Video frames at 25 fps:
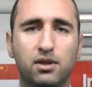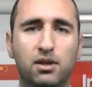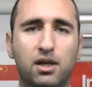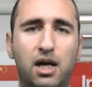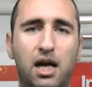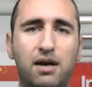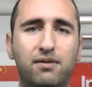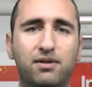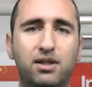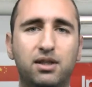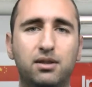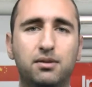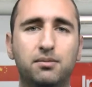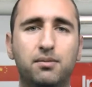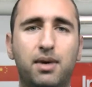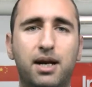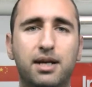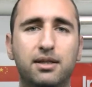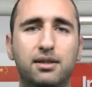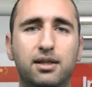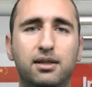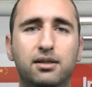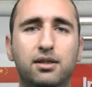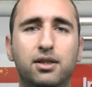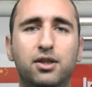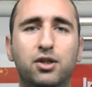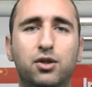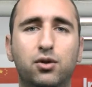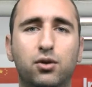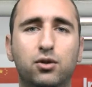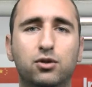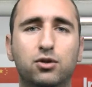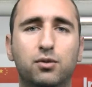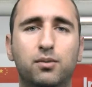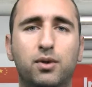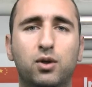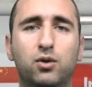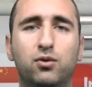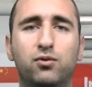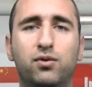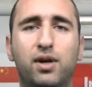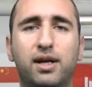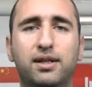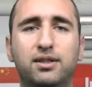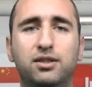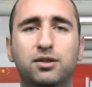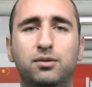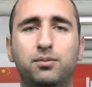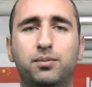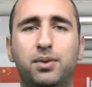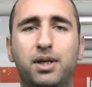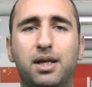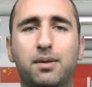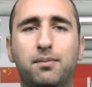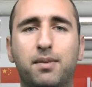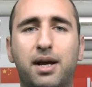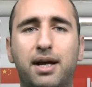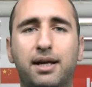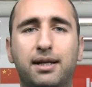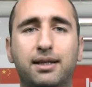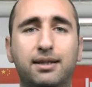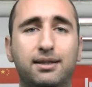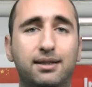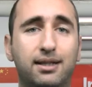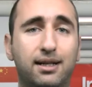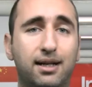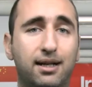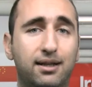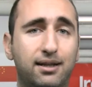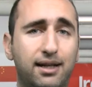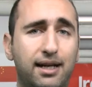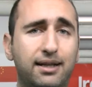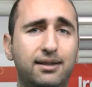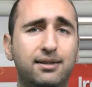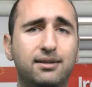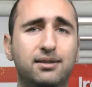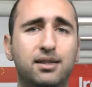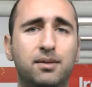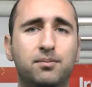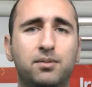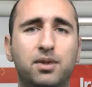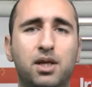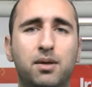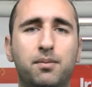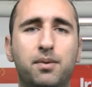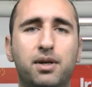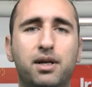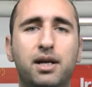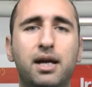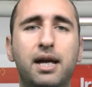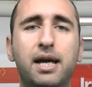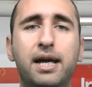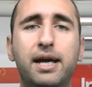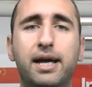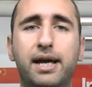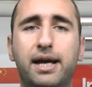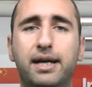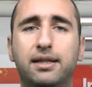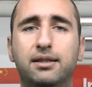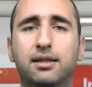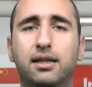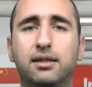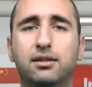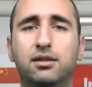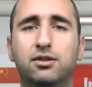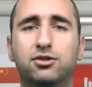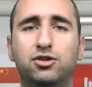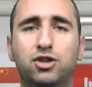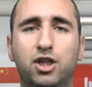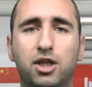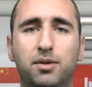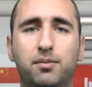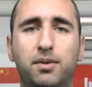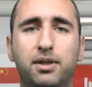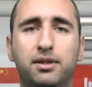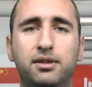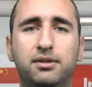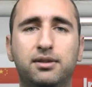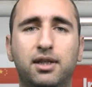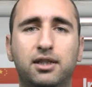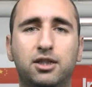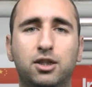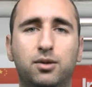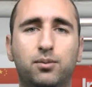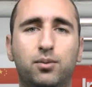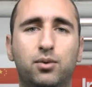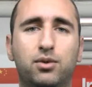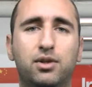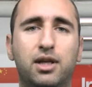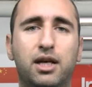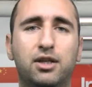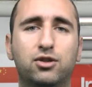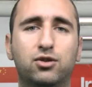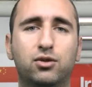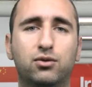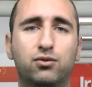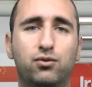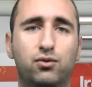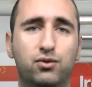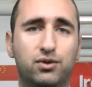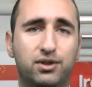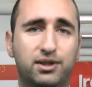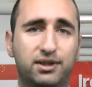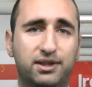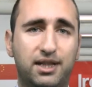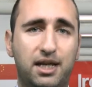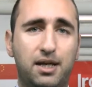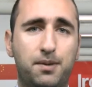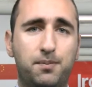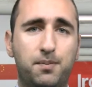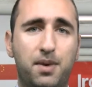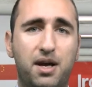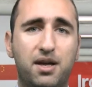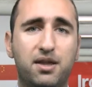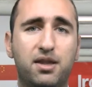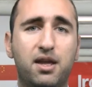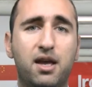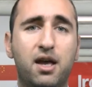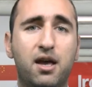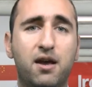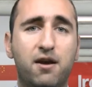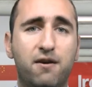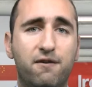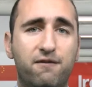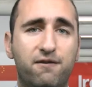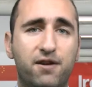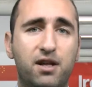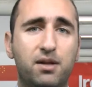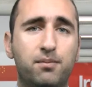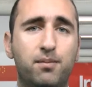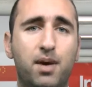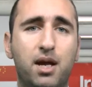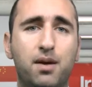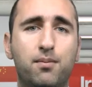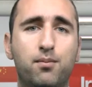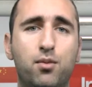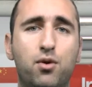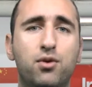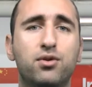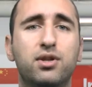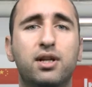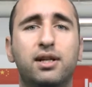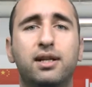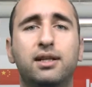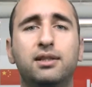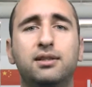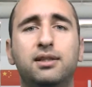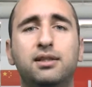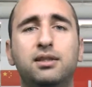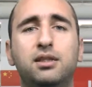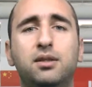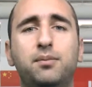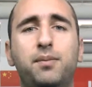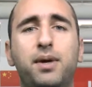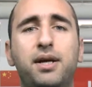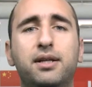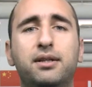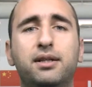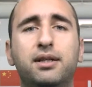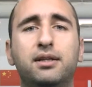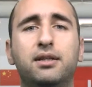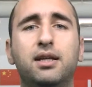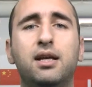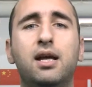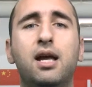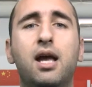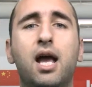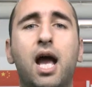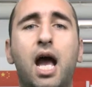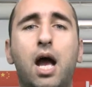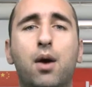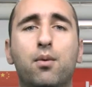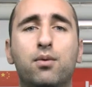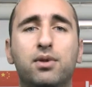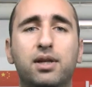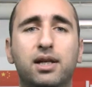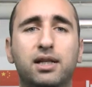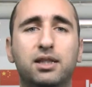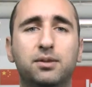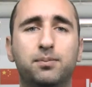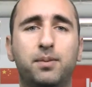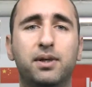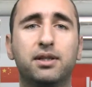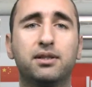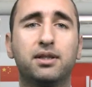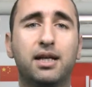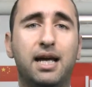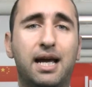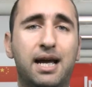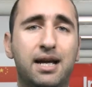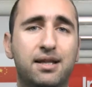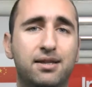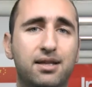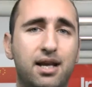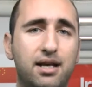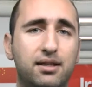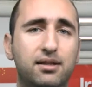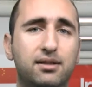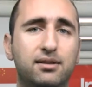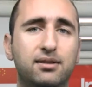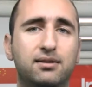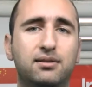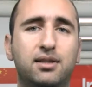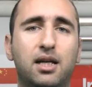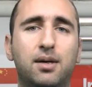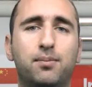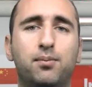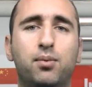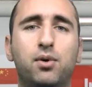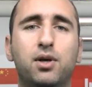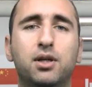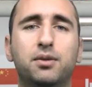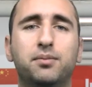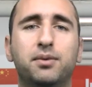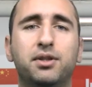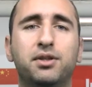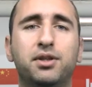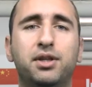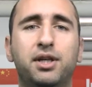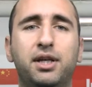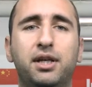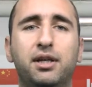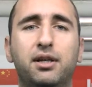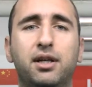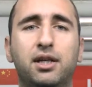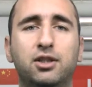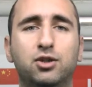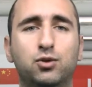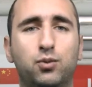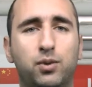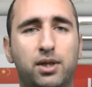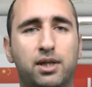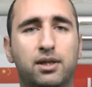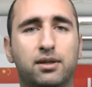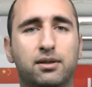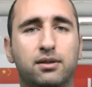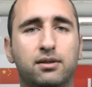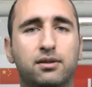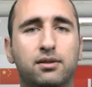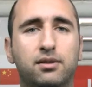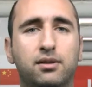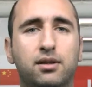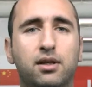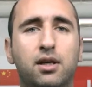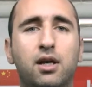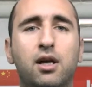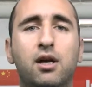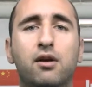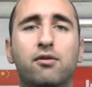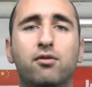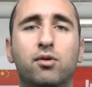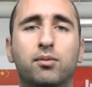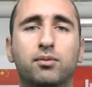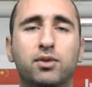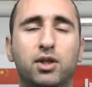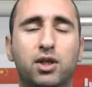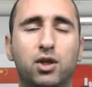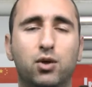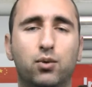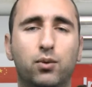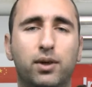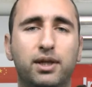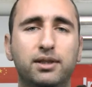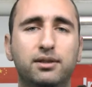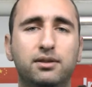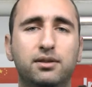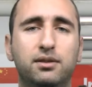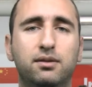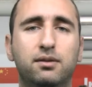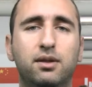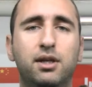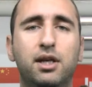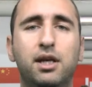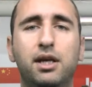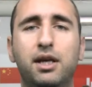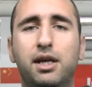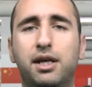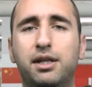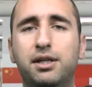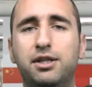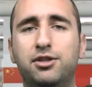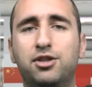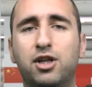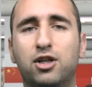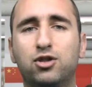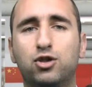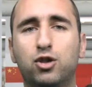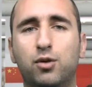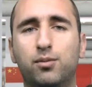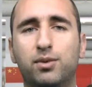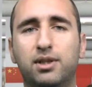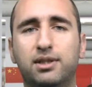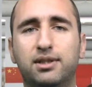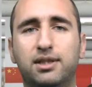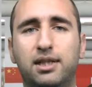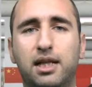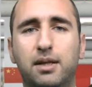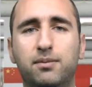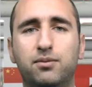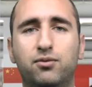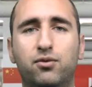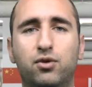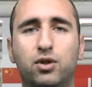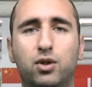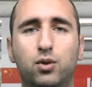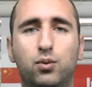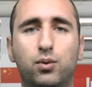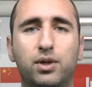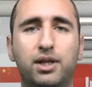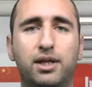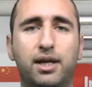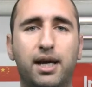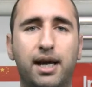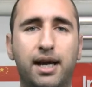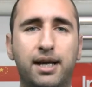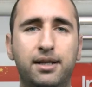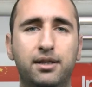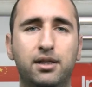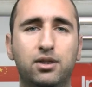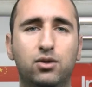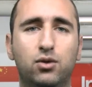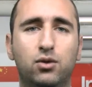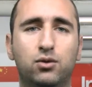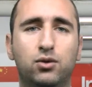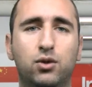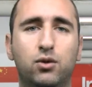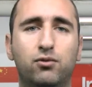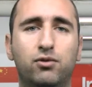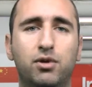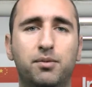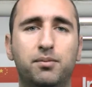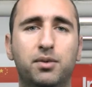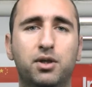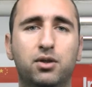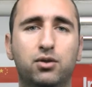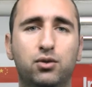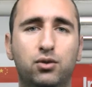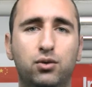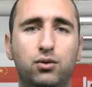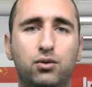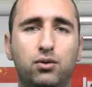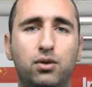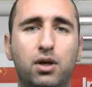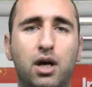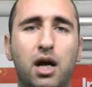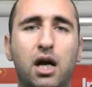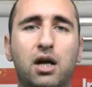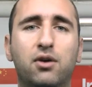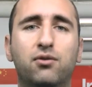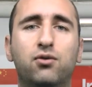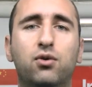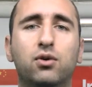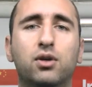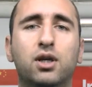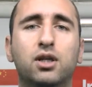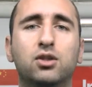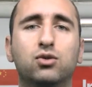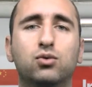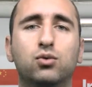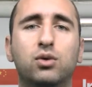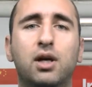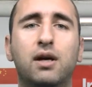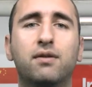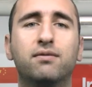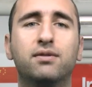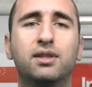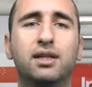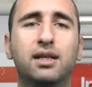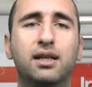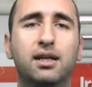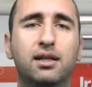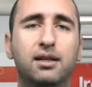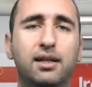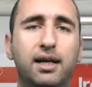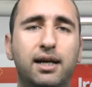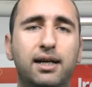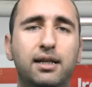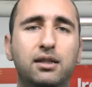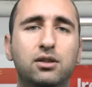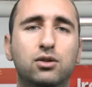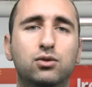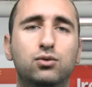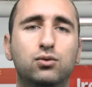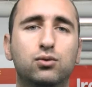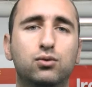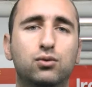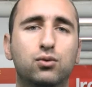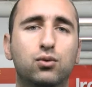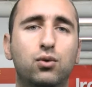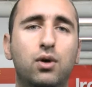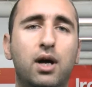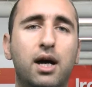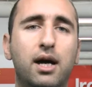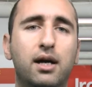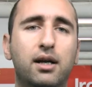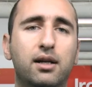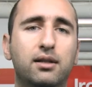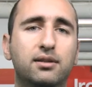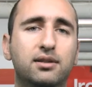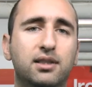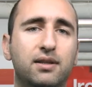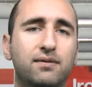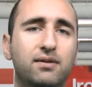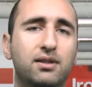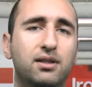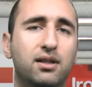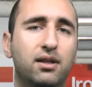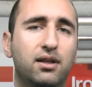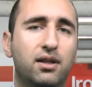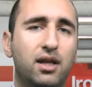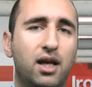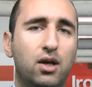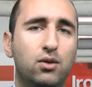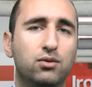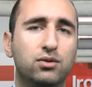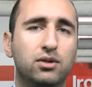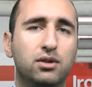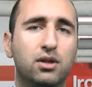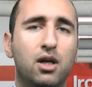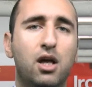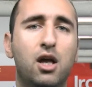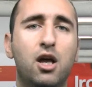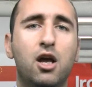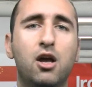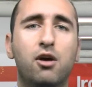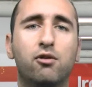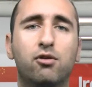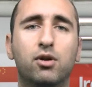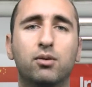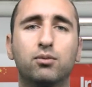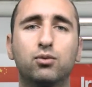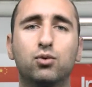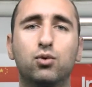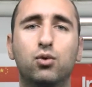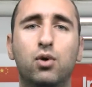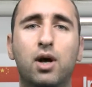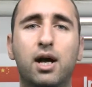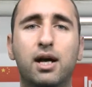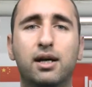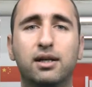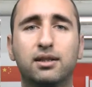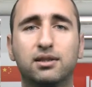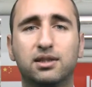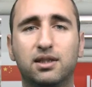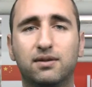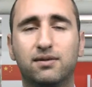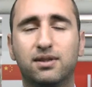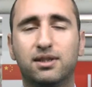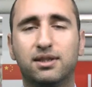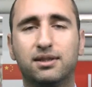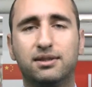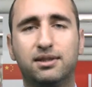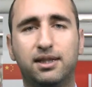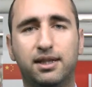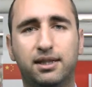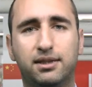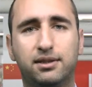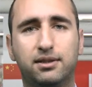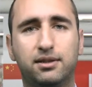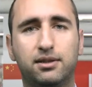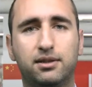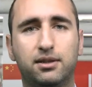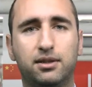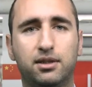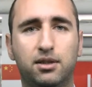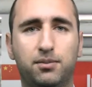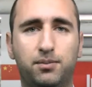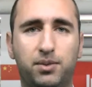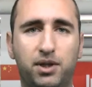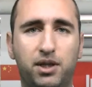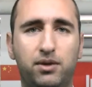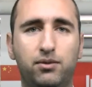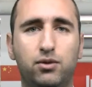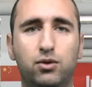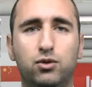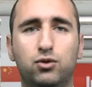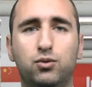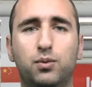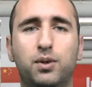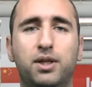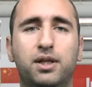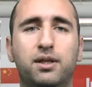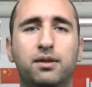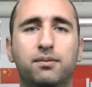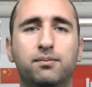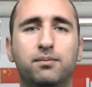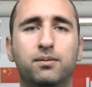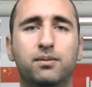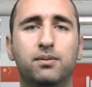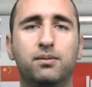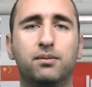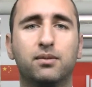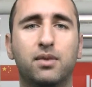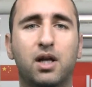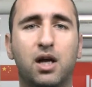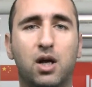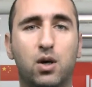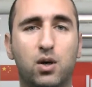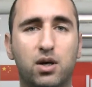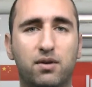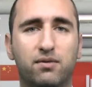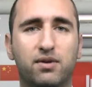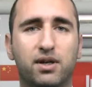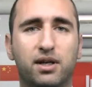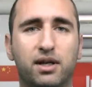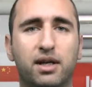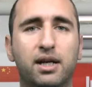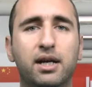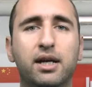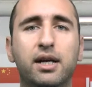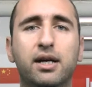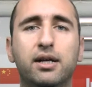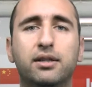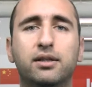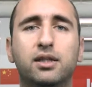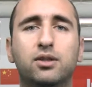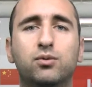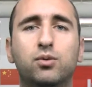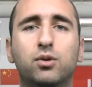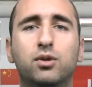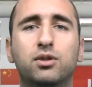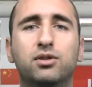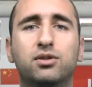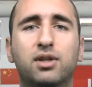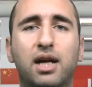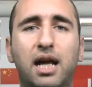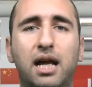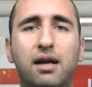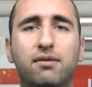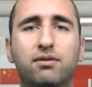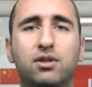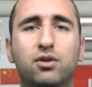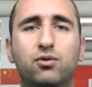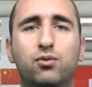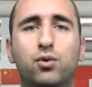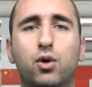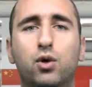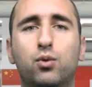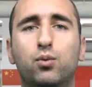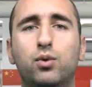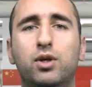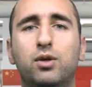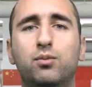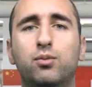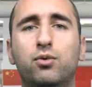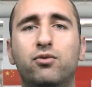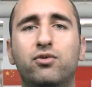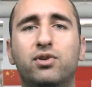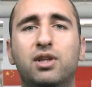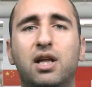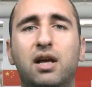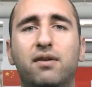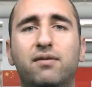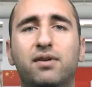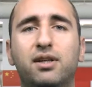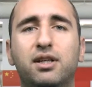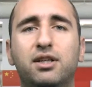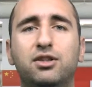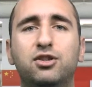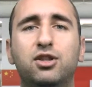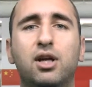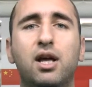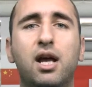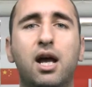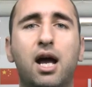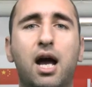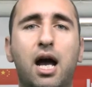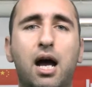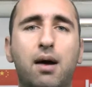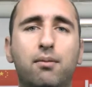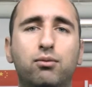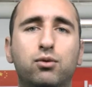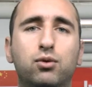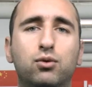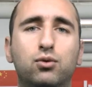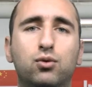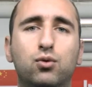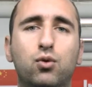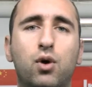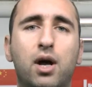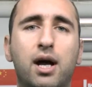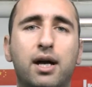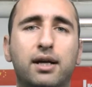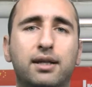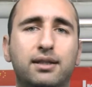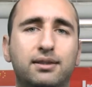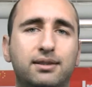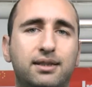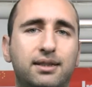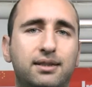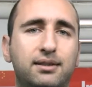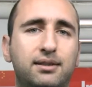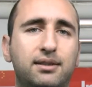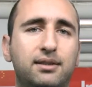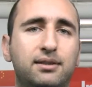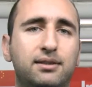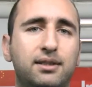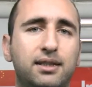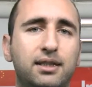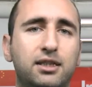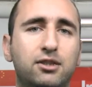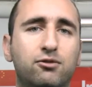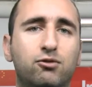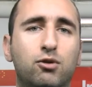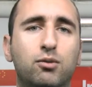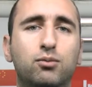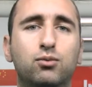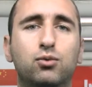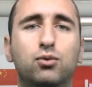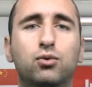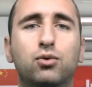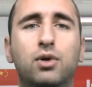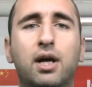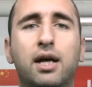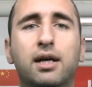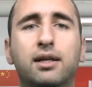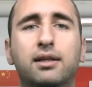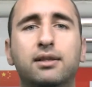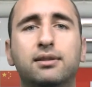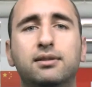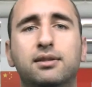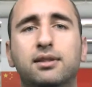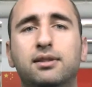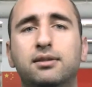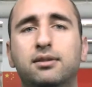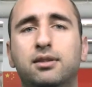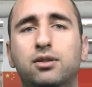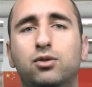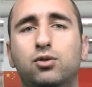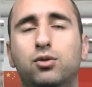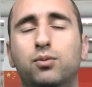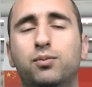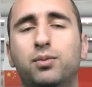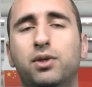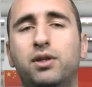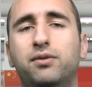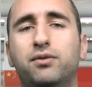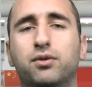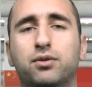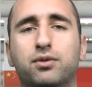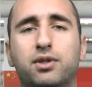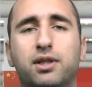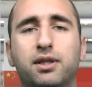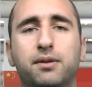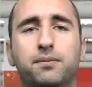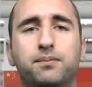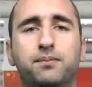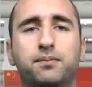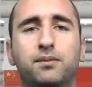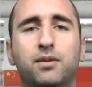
Having in mind that the Eurozone manufacturing PMI declined in September and that the German industrial production for the same month fell by more than anticipated, I would expect another disappointment here as well. From the US, initial jobless claims for the week ended on November 2 are forecast to have declined to 270,000 from 276 in the previous week. However, this will drive the 4-week moving average up to 266 from 262 previously.